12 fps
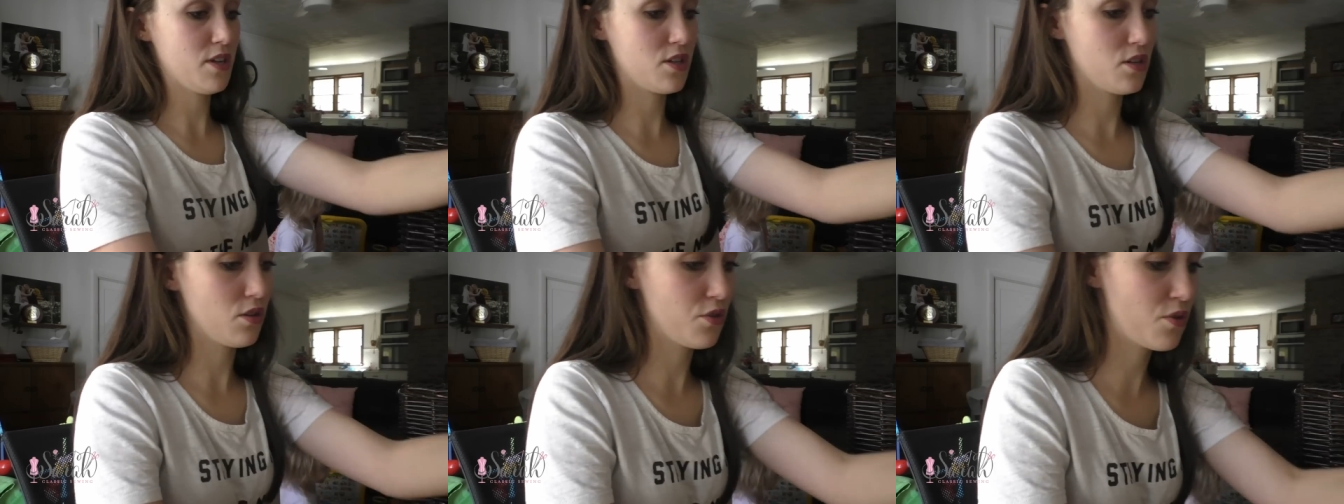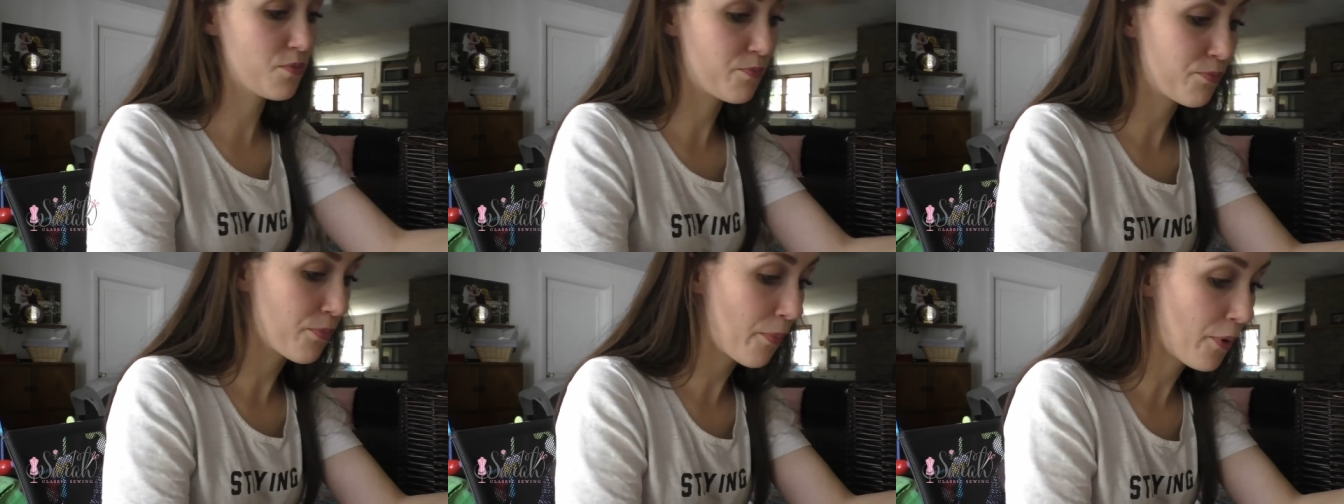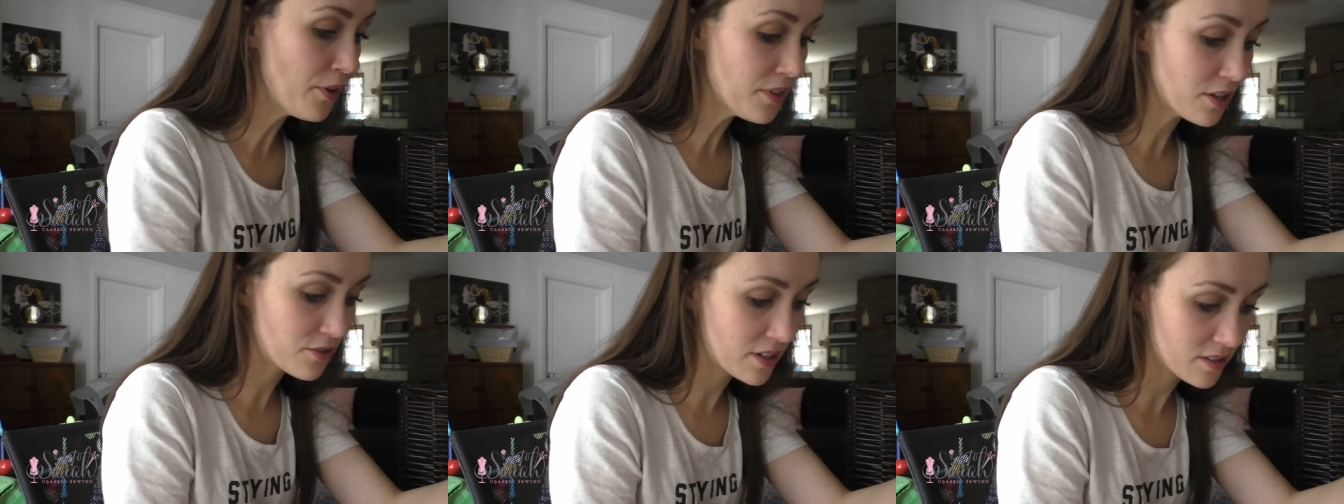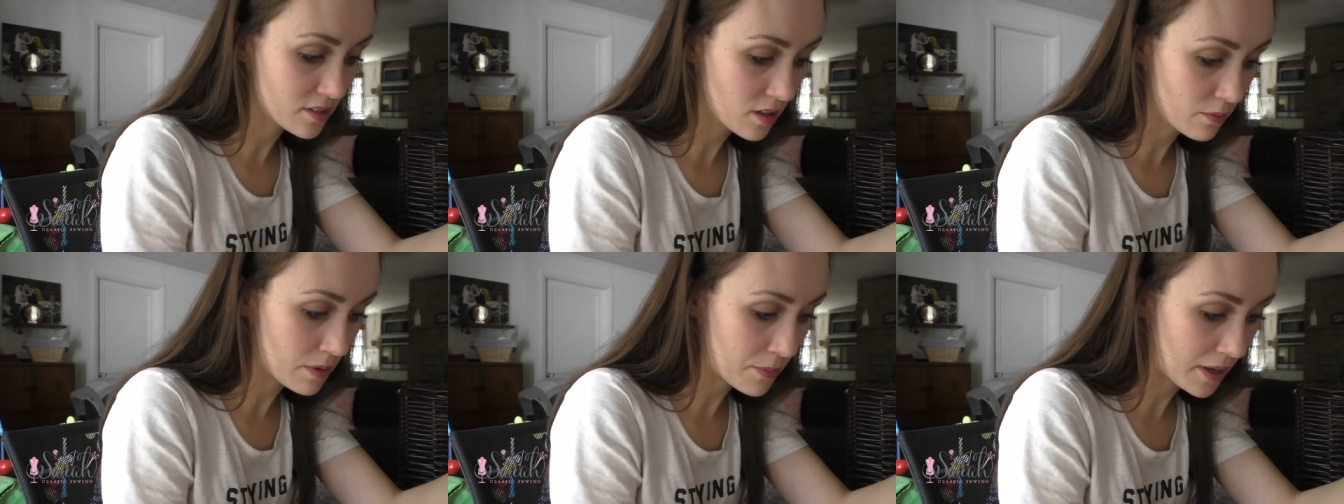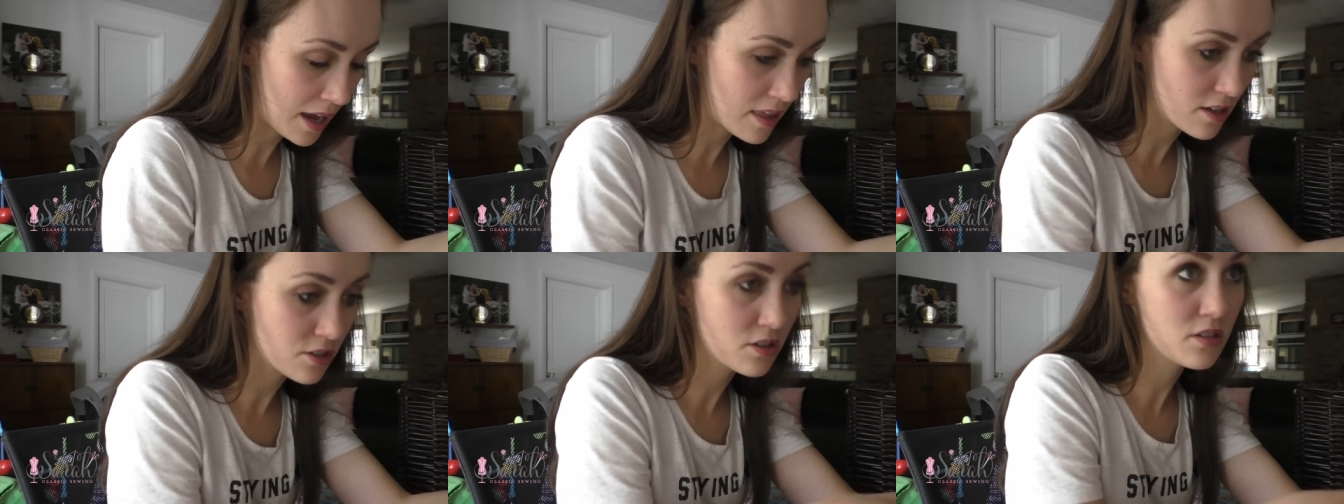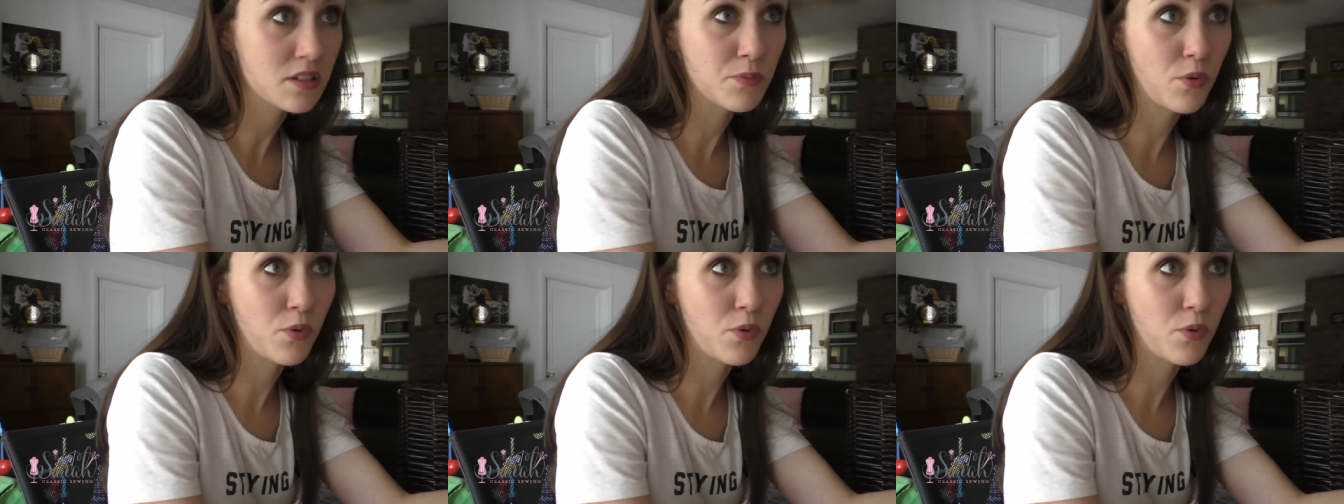Me too. Your birthday dress is gonna be pique this year. There's